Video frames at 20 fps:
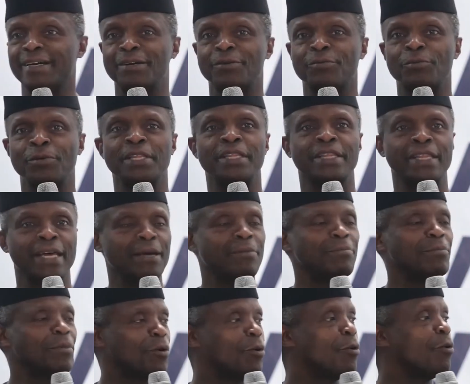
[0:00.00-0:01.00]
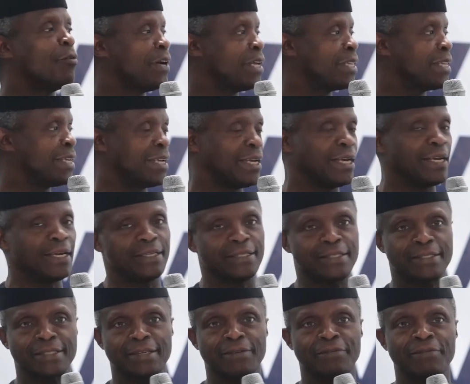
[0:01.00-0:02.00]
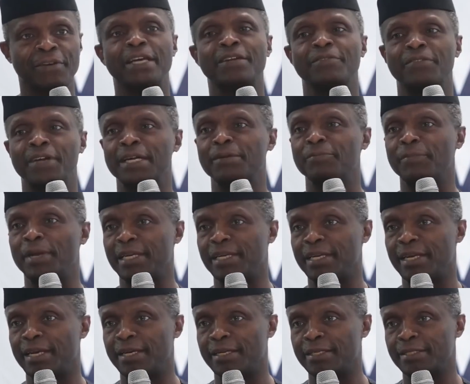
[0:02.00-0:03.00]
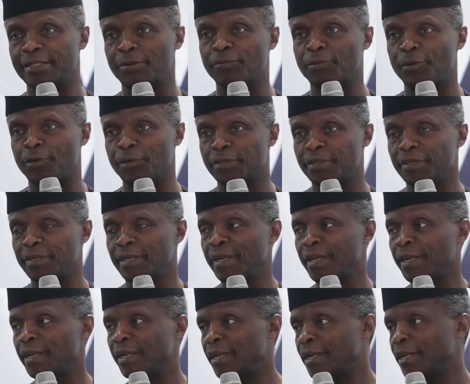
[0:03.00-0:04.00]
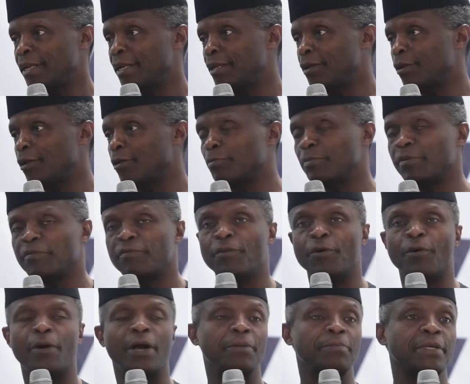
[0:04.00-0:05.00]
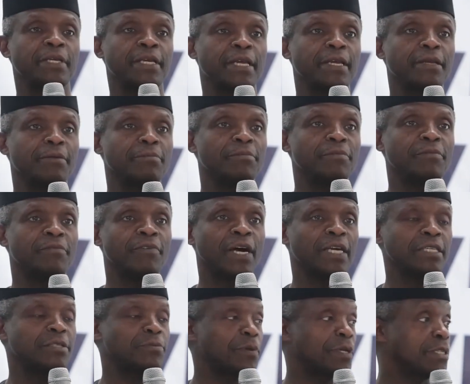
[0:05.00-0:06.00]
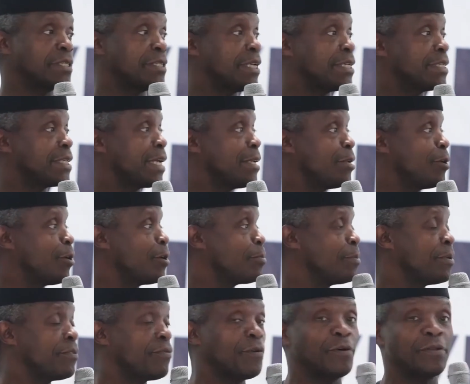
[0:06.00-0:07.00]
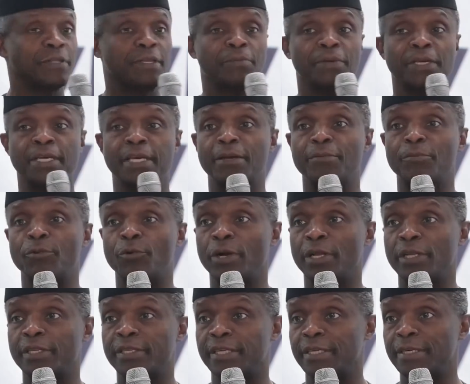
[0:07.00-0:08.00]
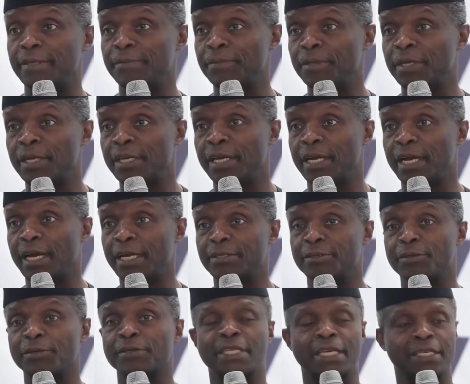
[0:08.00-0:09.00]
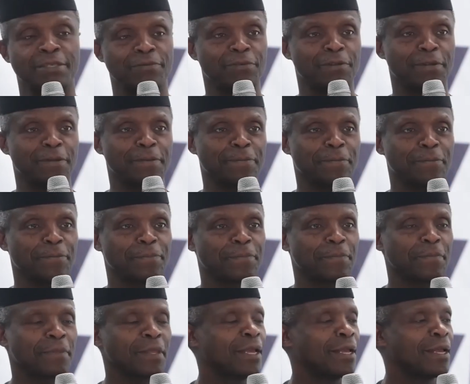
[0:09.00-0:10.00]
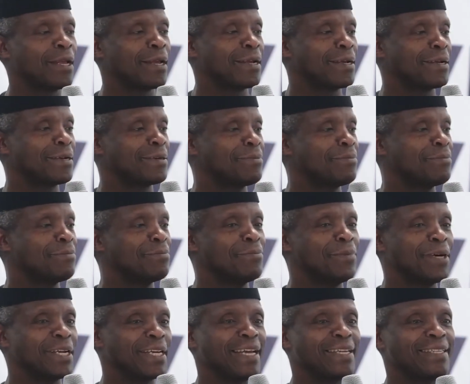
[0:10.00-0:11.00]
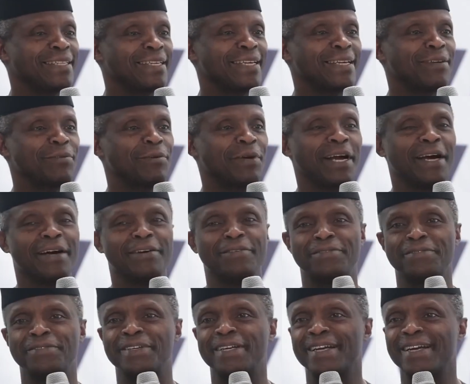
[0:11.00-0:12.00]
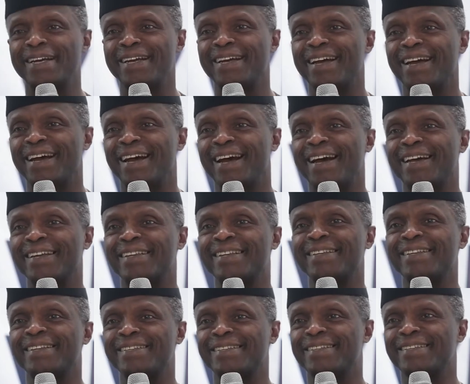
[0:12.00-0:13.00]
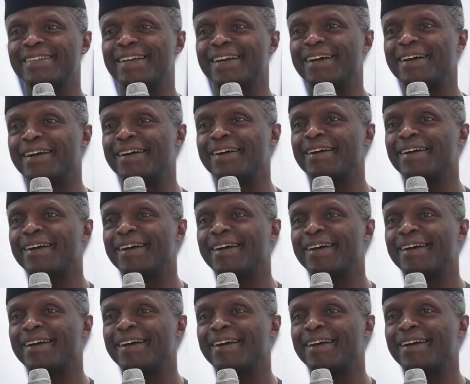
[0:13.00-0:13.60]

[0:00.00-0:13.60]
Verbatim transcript: with them over the years, very, very many years. Of course, long before I became vice president and long before they became wealthy and successful. but I think we have at least uh,